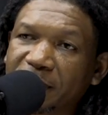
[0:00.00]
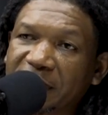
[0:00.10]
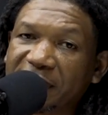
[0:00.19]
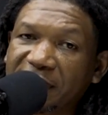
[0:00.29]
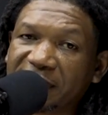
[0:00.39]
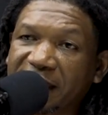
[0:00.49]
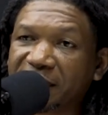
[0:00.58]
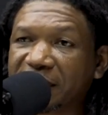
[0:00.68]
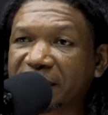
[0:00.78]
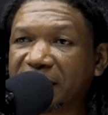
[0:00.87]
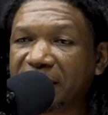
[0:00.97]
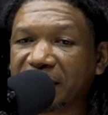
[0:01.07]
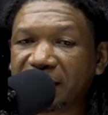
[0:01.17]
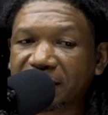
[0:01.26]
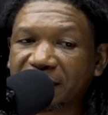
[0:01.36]
You decide to stay
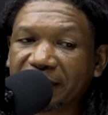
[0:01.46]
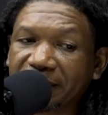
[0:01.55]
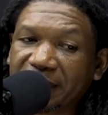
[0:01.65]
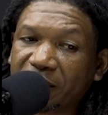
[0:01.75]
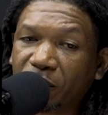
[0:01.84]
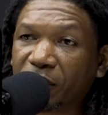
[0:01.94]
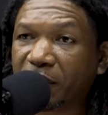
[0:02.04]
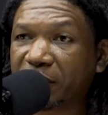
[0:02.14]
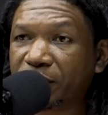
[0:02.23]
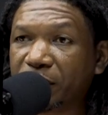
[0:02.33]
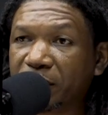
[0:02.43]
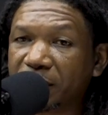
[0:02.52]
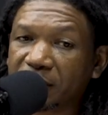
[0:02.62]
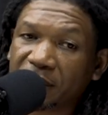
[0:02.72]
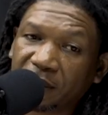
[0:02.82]
and it go down the road.